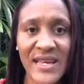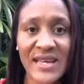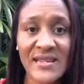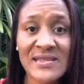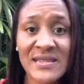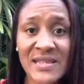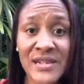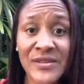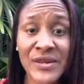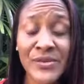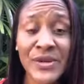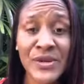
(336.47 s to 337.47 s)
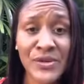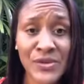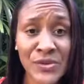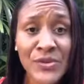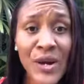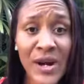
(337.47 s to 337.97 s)
in a scenario where
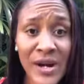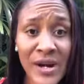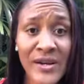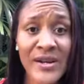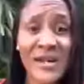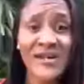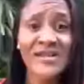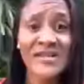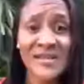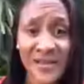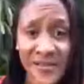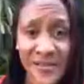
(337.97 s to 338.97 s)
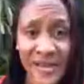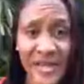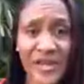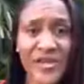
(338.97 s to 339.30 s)
you are suffering,